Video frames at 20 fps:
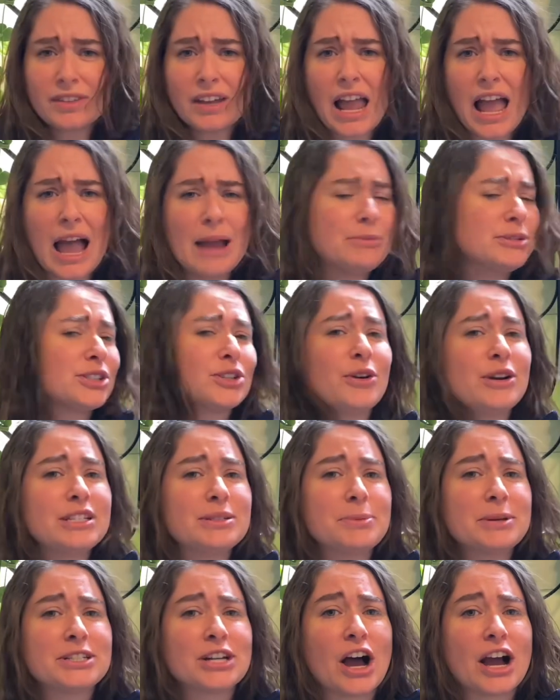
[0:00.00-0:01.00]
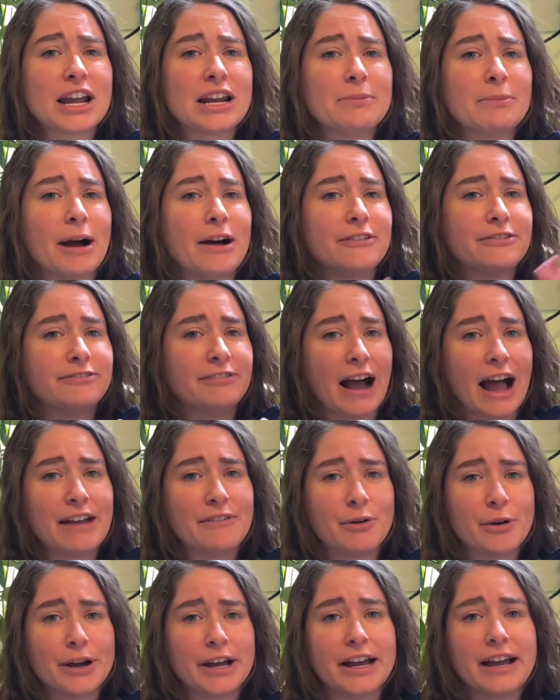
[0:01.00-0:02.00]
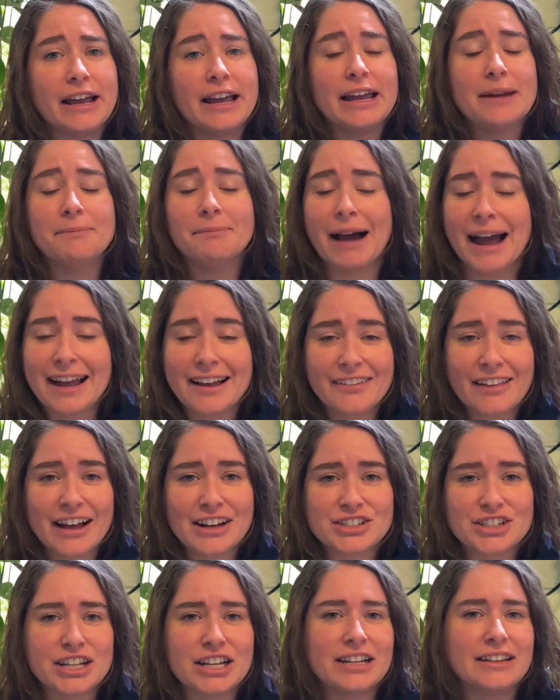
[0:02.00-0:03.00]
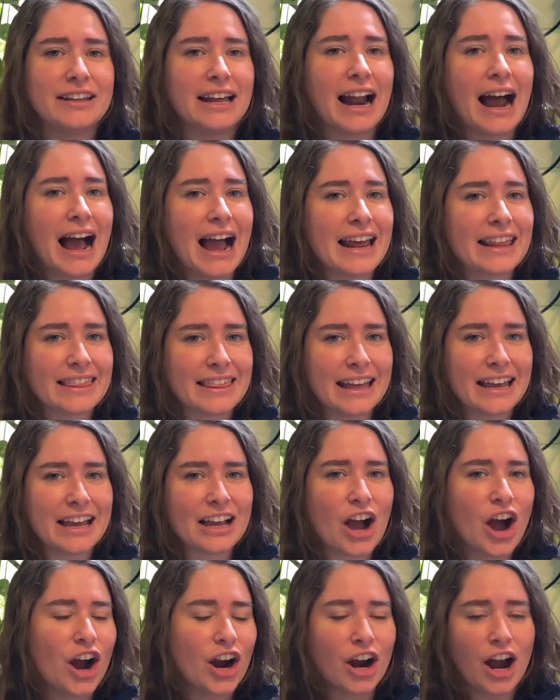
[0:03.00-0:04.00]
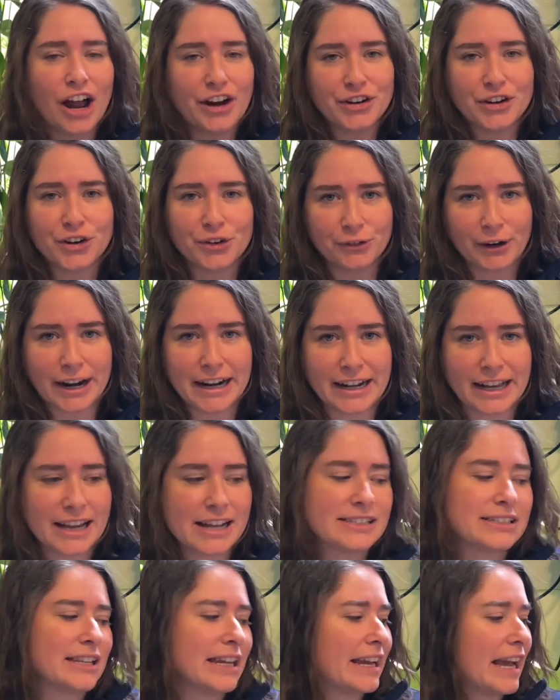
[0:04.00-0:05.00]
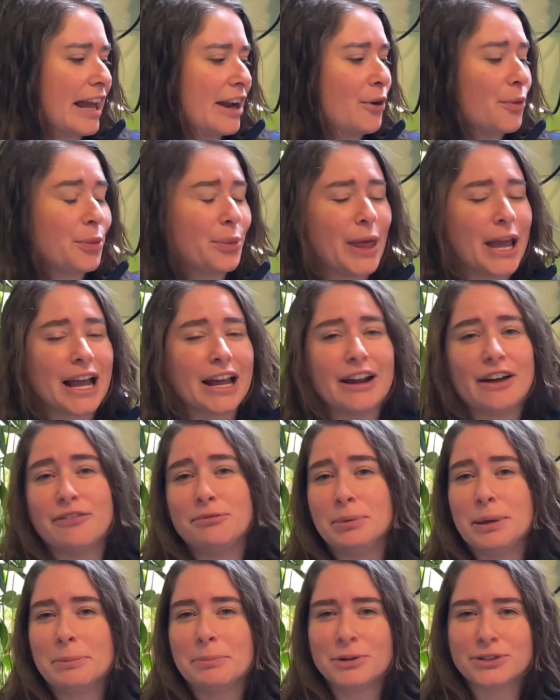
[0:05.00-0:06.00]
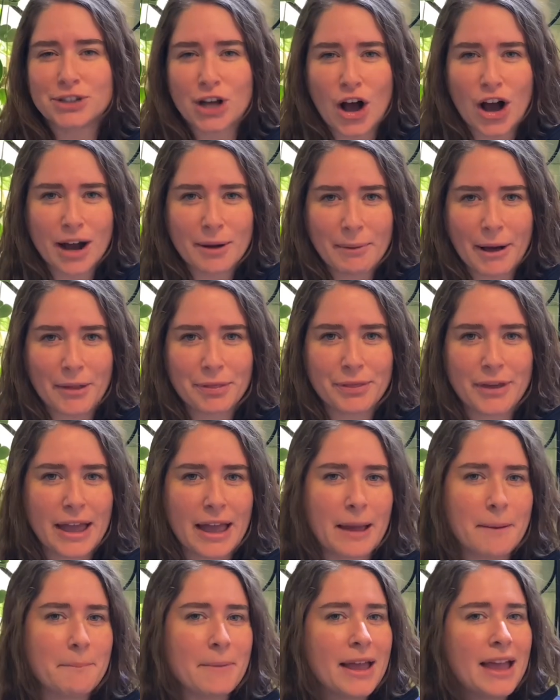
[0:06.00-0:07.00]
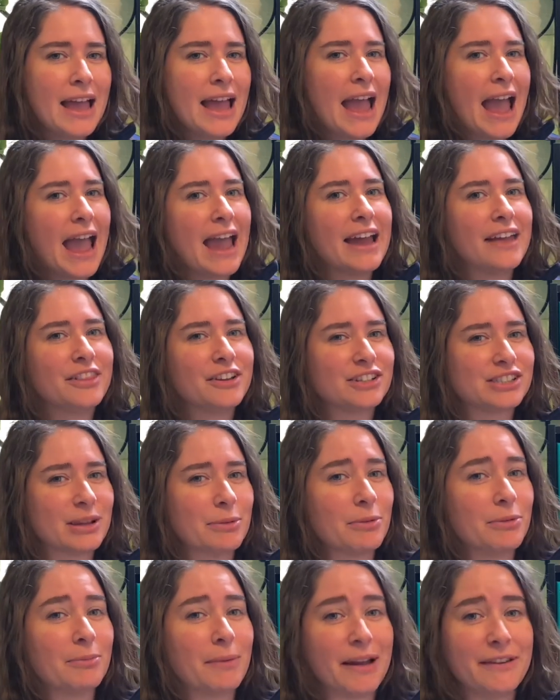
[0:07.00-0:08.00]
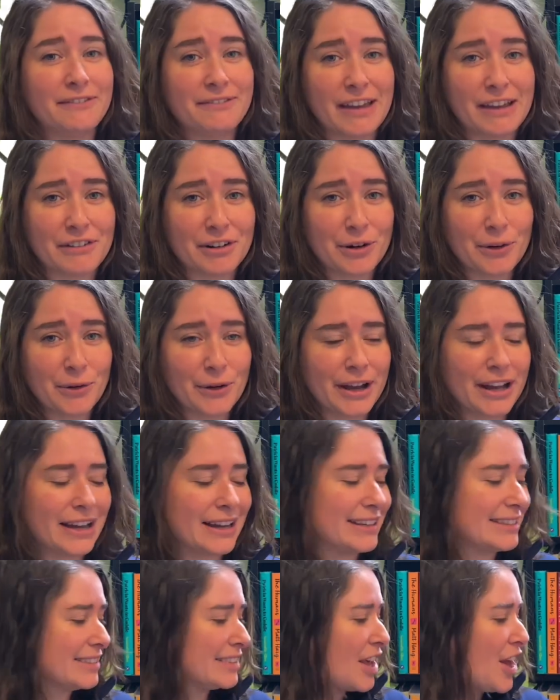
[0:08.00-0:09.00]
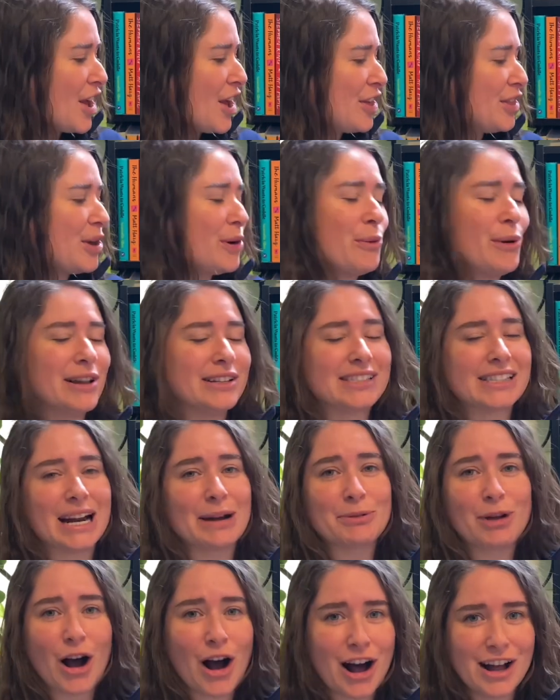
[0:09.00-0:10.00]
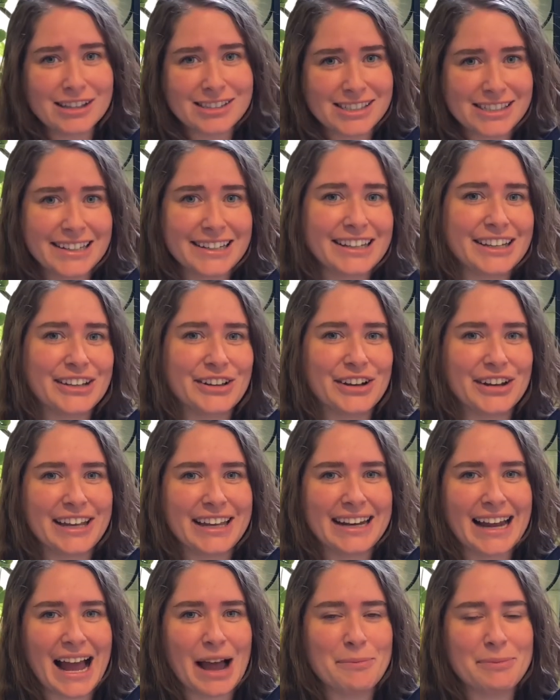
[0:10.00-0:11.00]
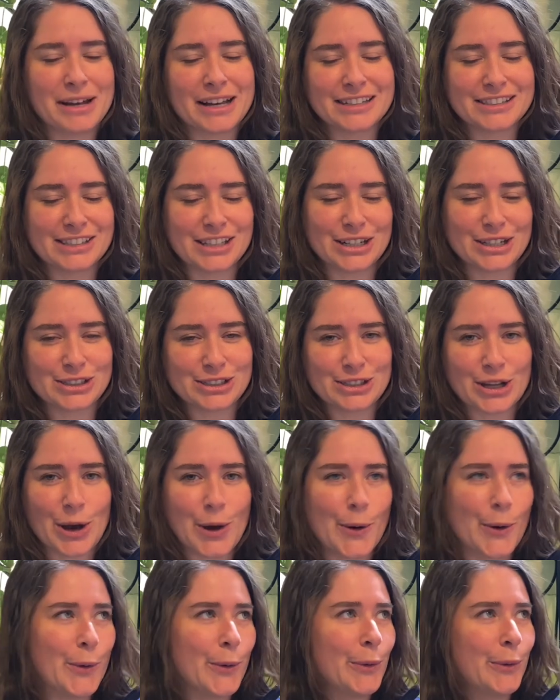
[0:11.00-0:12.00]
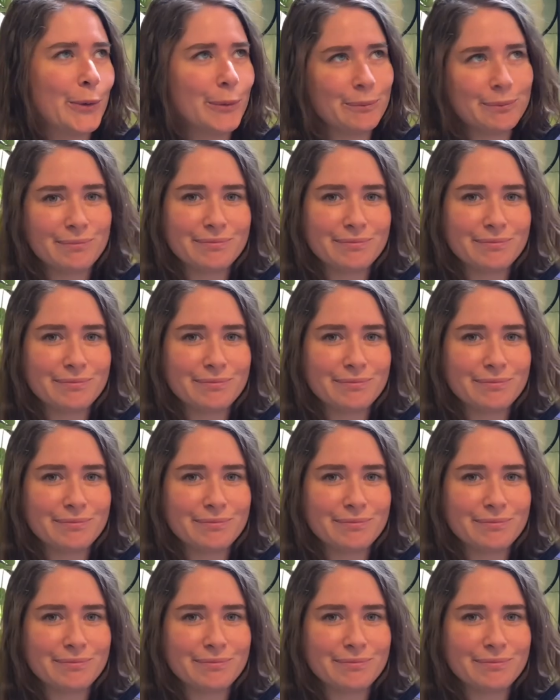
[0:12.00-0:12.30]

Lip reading: I'm just going to be talking about 5 Hoya in my collection that I think are underrated. So like I don't think enough people talk about them, and they're some of my favorite Hoyas, the ones that I'm constantly looking at because they're so